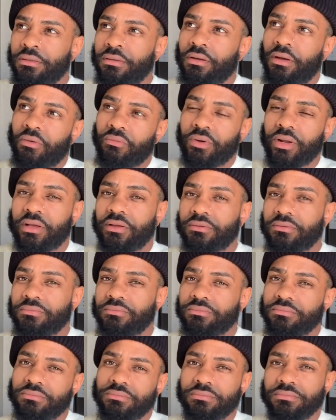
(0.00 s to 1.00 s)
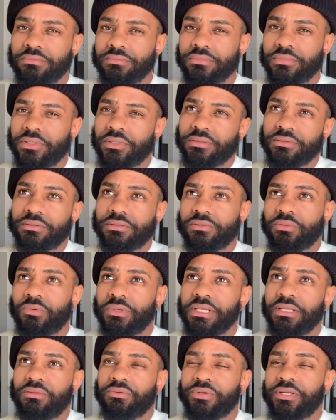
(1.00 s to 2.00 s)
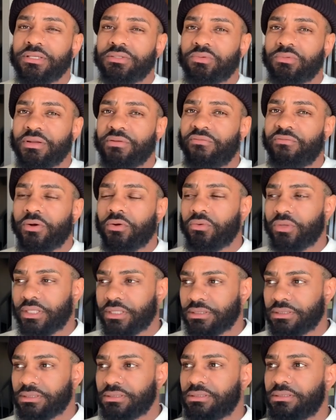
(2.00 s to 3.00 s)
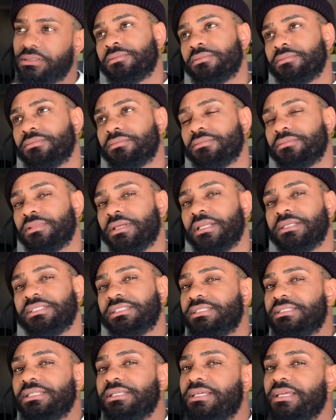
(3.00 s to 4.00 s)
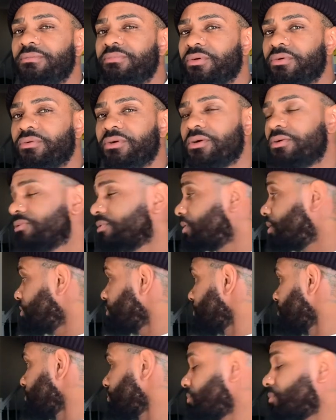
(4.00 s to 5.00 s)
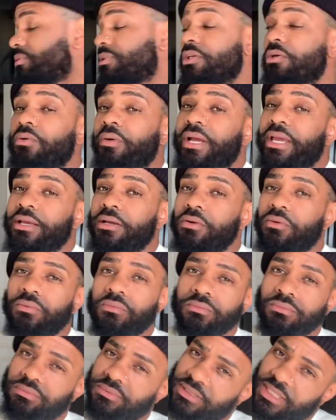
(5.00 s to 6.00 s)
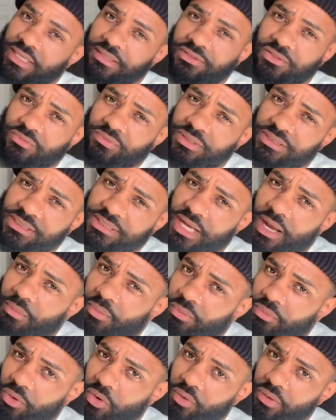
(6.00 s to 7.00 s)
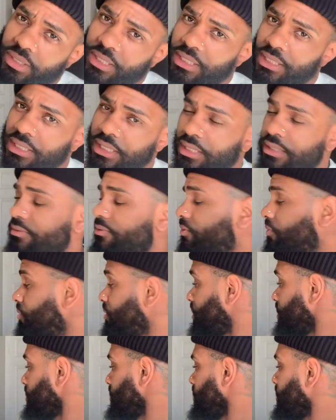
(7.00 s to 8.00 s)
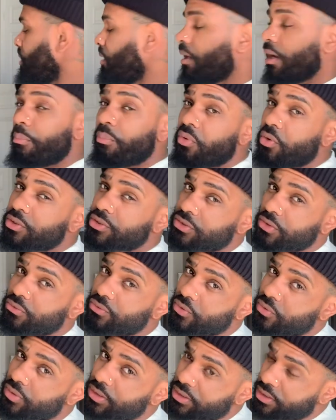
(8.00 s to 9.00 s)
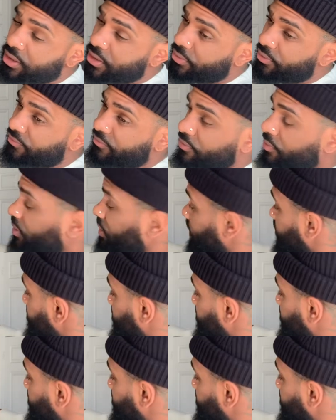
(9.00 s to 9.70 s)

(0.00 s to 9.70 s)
around 23, 24 inches. And just to keep it rose gold. So I ain't gonna take too much time. I'm gonna go ahead and get into it. I'm also doing another review today